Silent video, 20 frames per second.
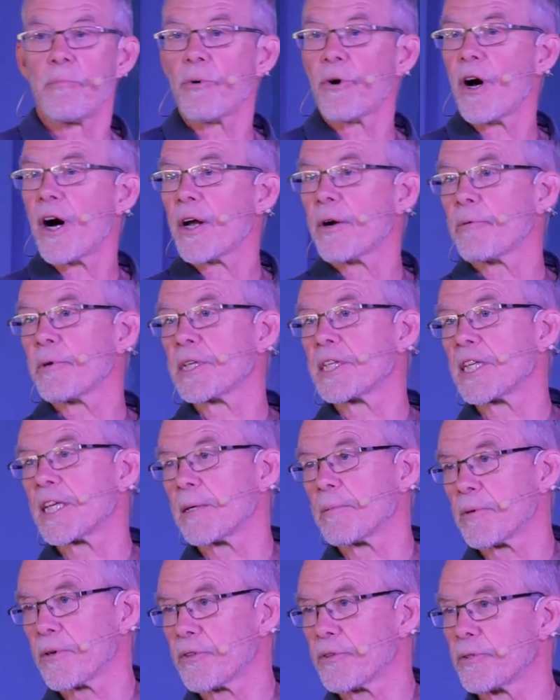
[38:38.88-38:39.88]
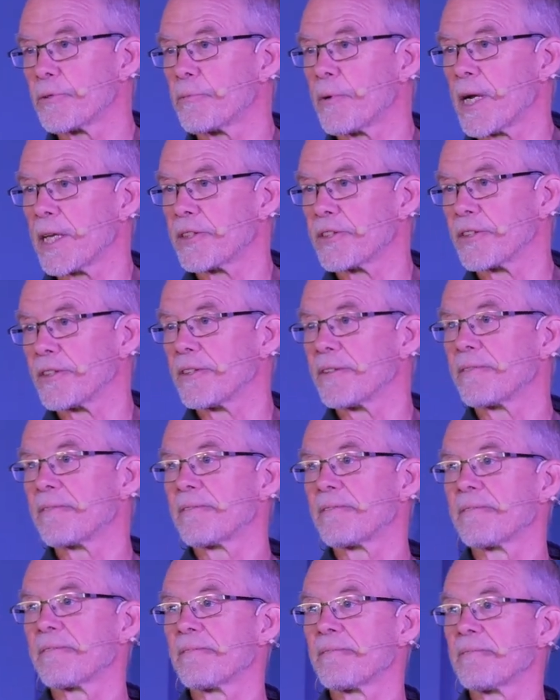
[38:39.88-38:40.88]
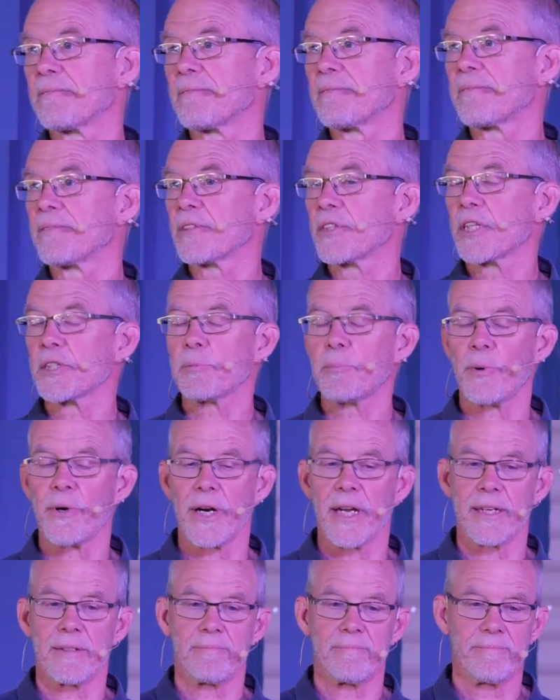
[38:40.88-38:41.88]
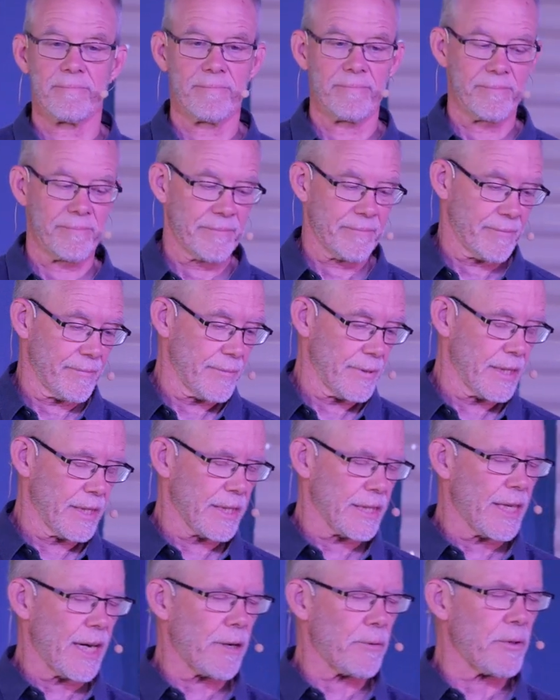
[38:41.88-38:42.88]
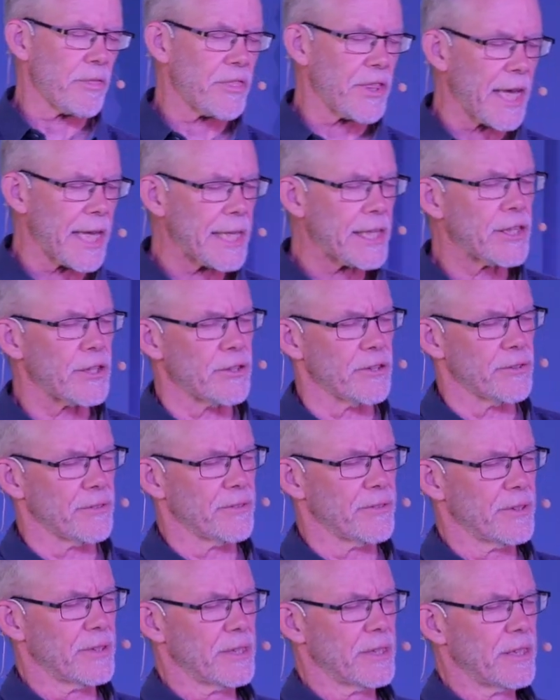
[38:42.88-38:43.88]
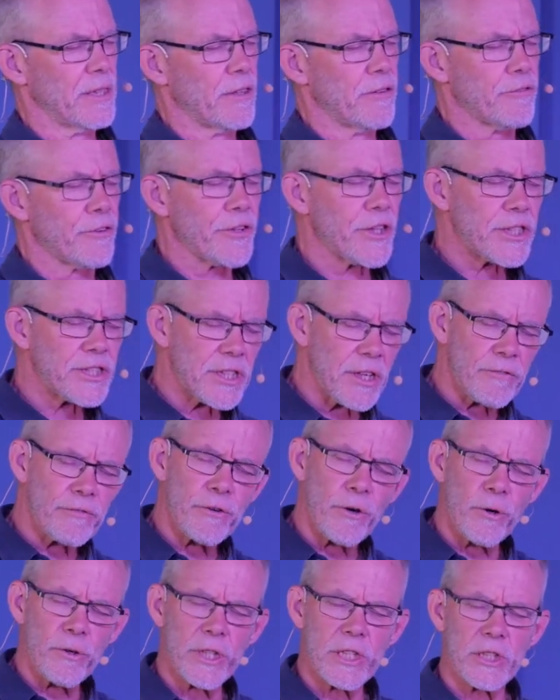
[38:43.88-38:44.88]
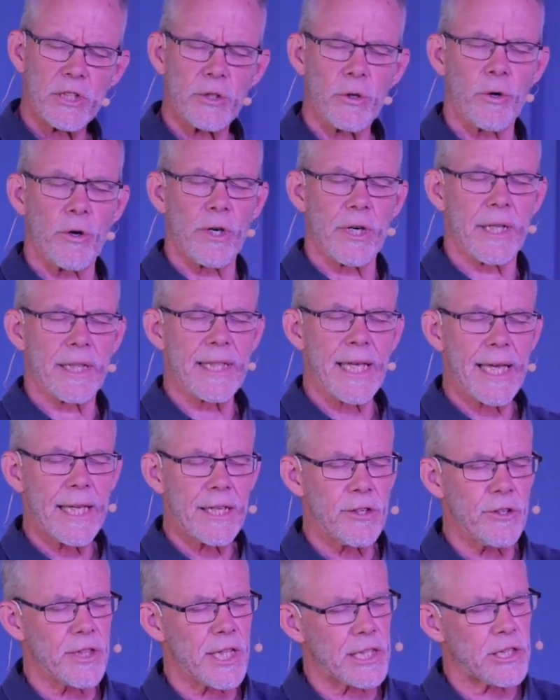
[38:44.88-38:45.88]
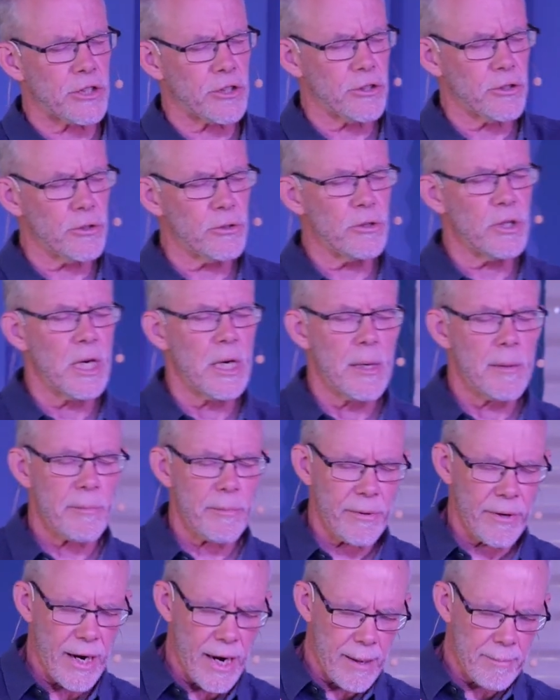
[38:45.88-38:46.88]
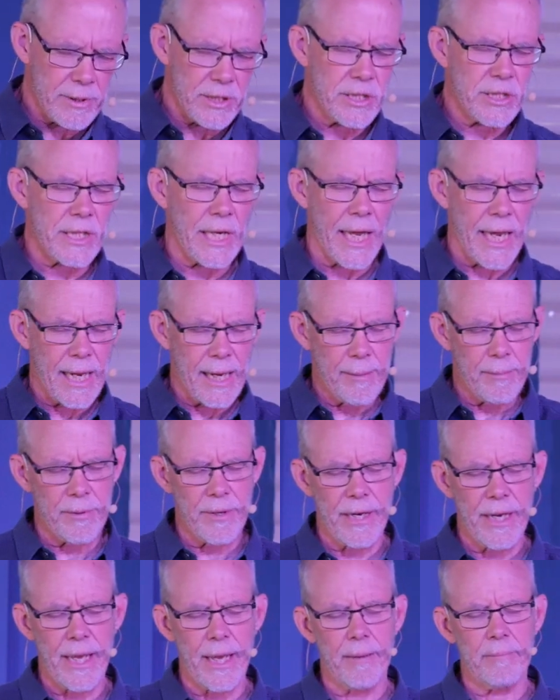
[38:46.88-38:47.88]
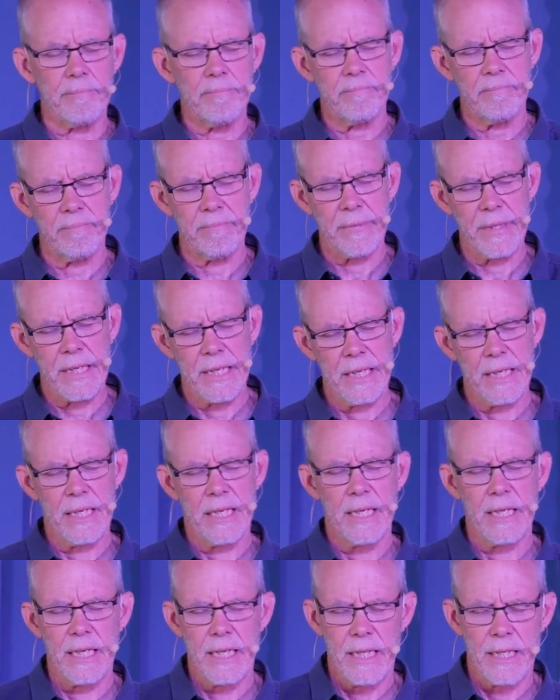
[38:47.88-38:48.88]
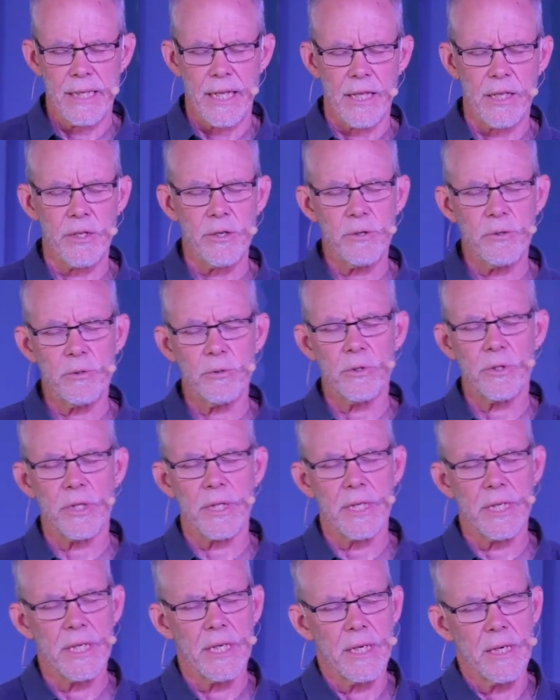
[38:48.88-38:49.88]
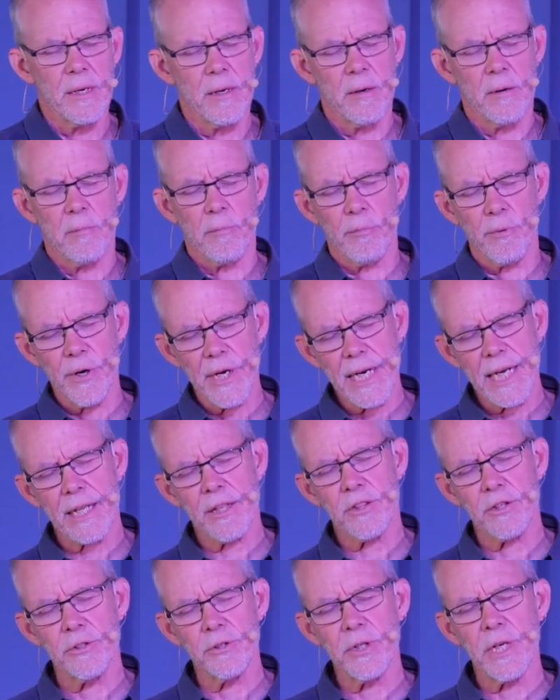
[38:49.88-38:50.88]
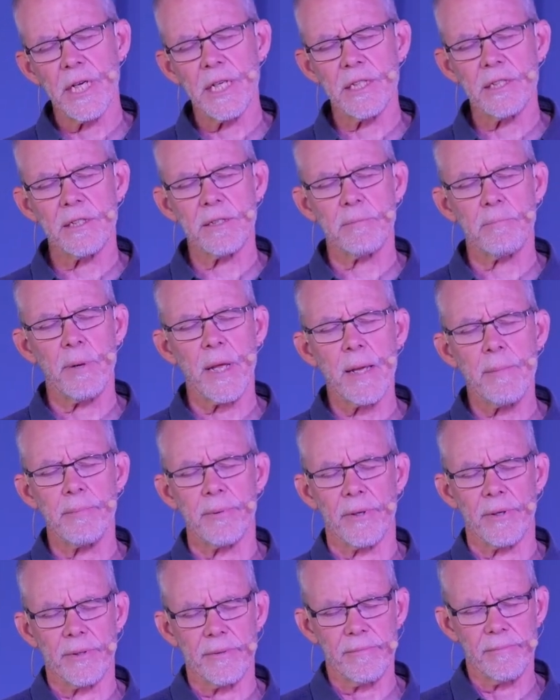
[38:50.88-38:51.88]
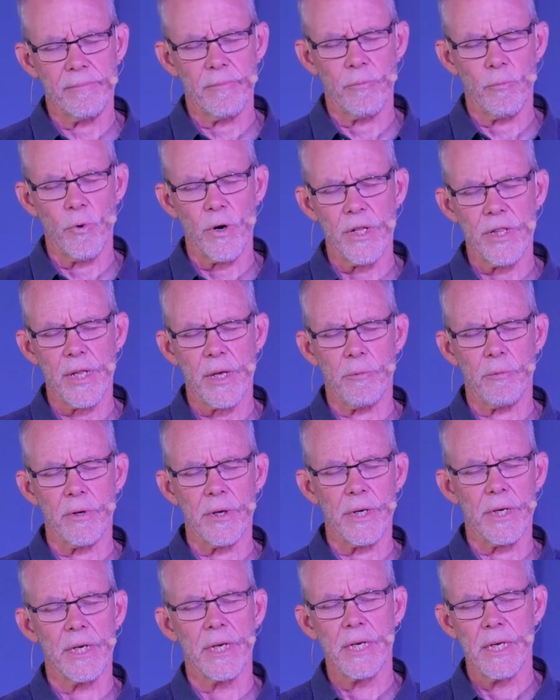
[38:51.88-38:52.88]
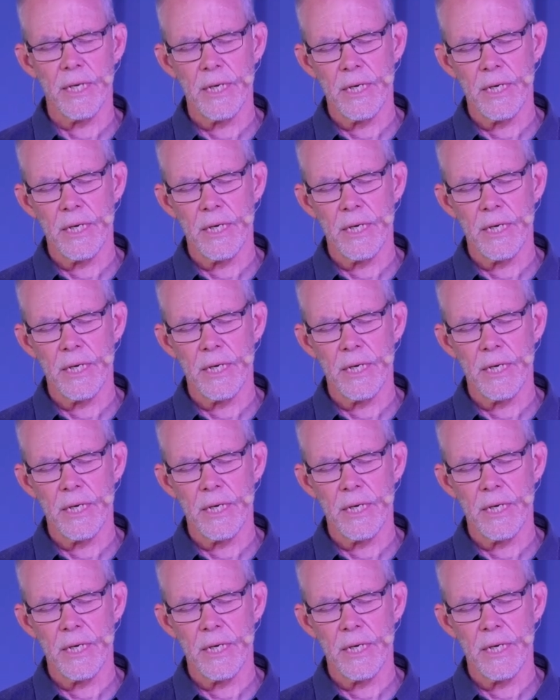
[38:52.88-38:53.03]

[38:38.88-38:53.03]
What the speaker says: brought a Redeemer through Rachel. So let's pray. God, we thank You for this unfolding story. Thank You that You promised to Abraham that You would bring through his people one that would